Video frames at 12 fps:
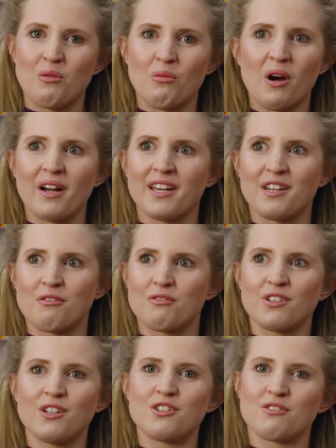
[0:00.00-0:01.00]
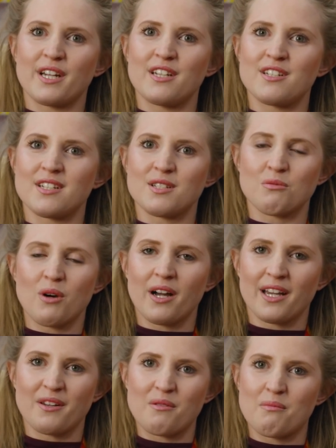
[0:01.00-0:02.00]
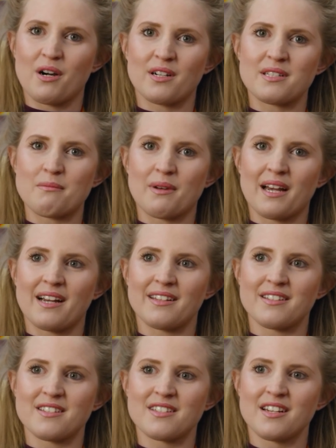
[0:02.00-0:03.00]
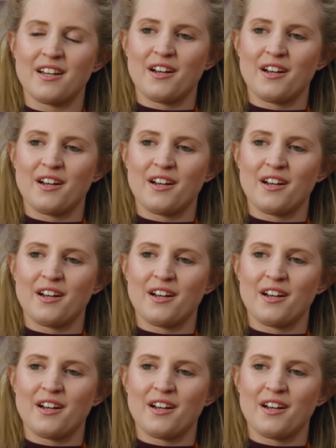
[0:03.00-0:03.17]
working on future ranges, working on marketing plans.